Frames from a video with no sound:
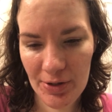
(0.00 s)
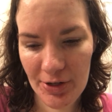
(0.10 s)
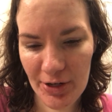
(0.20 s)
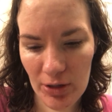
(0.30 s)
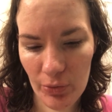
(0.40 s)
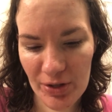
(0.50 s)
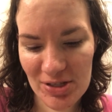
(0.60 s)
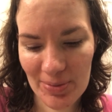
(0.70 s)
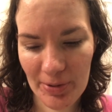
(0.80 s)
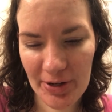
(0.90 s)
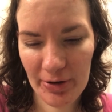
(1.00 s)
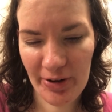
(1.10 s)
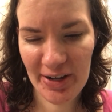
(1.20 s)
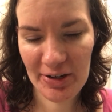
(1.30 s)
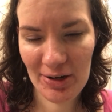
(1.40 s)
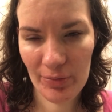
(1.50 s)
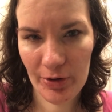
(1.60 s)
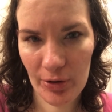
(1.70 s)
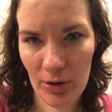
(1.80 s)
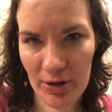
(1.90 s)
you know, once the plane landed and we
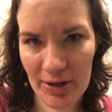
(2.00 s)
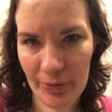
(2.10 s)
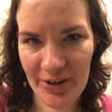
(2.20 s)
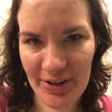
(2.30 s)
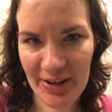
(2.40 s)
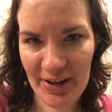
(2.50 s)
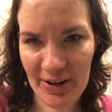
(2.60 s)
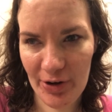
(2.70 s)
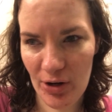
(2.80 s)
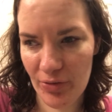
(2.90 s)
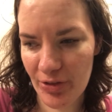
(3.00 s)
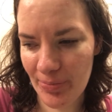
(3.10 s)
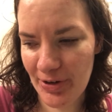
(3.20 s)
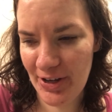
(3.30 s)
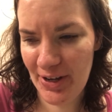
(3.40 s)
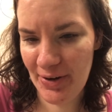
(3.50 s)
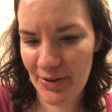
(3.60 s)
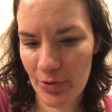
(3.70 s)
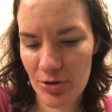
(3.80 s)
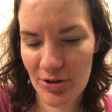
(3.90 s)
were all kind of waiting to get out off the plane,
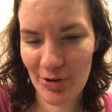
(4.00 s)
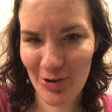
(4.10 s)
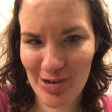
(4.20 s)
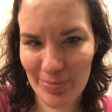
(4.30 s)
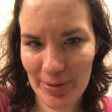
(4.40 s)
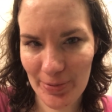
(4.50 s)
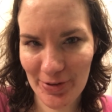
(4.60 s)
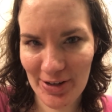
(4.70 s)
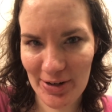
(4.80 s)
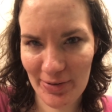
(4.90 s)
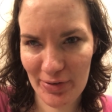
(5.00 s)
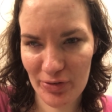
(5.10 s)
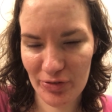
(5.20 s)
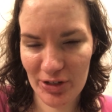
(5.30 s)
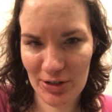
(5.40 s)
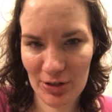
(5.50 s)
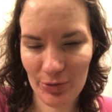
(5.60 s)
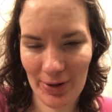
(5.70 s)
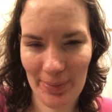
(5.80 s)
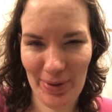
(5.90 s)
there were a lot of people that had like 15 to
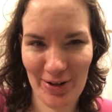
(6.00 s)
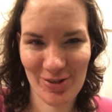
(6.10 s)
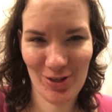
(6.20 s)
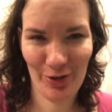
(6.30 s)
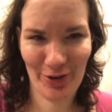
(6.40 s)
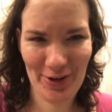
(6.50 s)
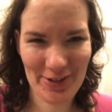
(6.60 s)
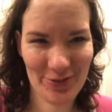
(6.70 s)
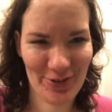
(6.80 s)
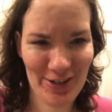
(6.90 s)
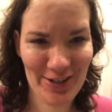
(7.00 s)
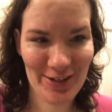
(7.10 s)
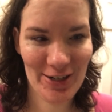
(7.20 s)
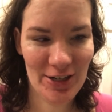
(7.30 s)
20 minutes till their next flight